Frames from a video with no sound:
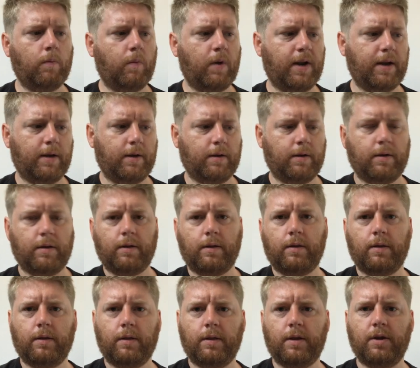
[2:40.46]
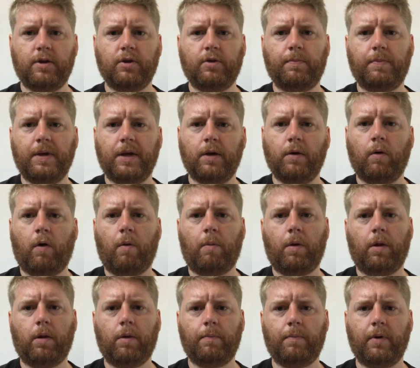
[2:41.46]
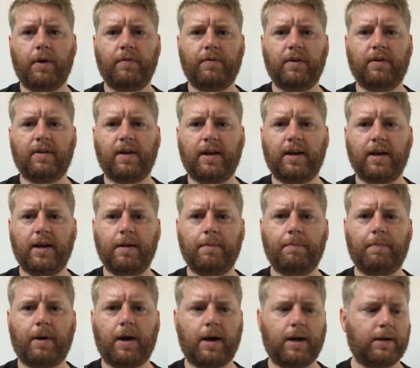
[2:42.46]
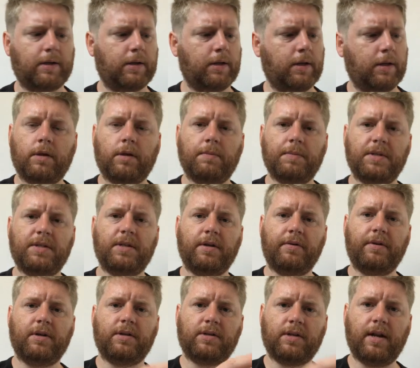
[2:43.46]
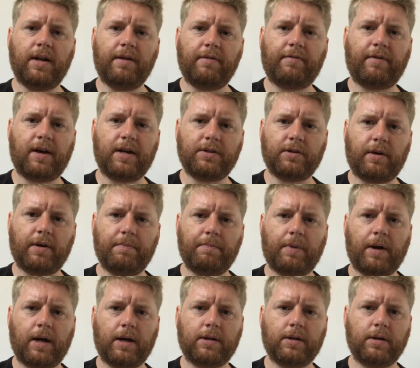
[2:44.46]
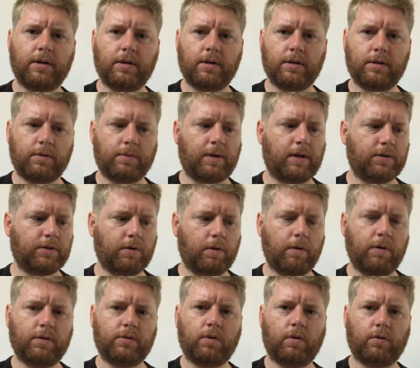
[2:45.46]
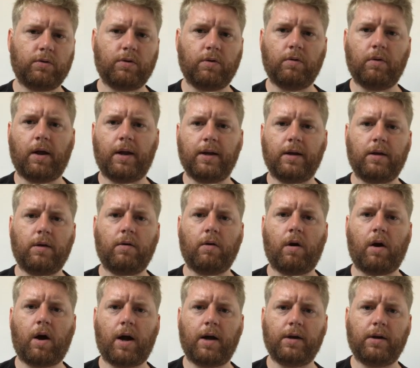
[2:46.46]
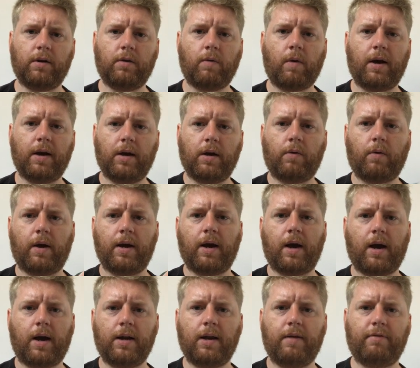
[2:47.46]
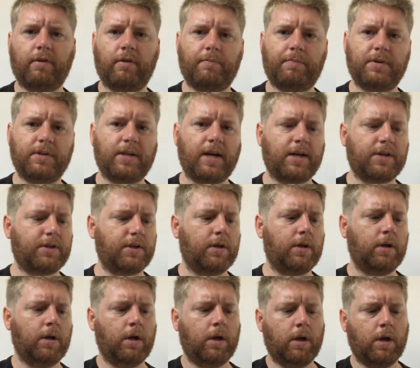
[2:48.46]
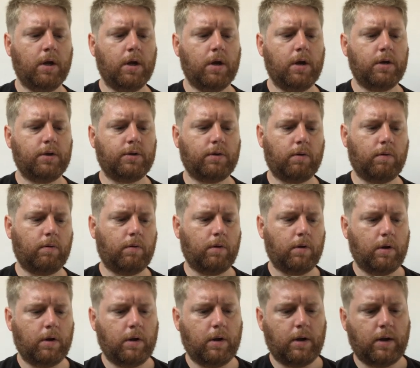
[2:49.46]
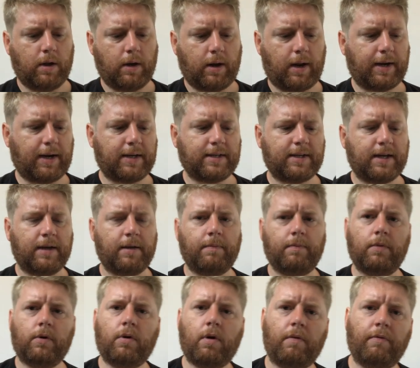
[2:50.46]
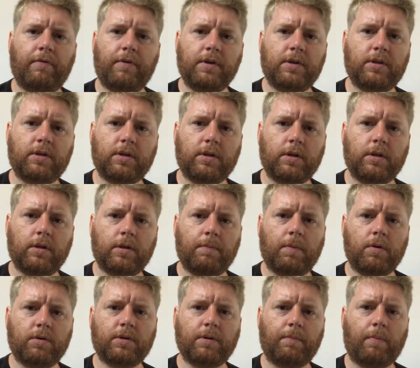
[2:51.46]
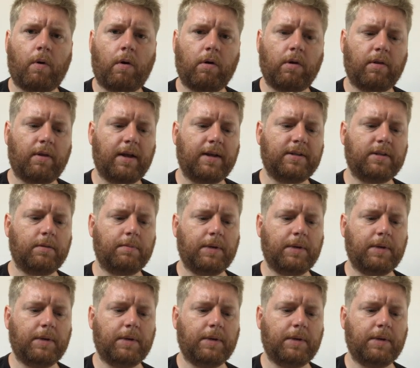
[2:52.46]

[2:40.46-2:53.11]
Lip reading: when they're just being normal. But if you take an impact, the material solidifies on impact as well. So it's also like quite a high level of protection. So like I said, comfort's the most important thing to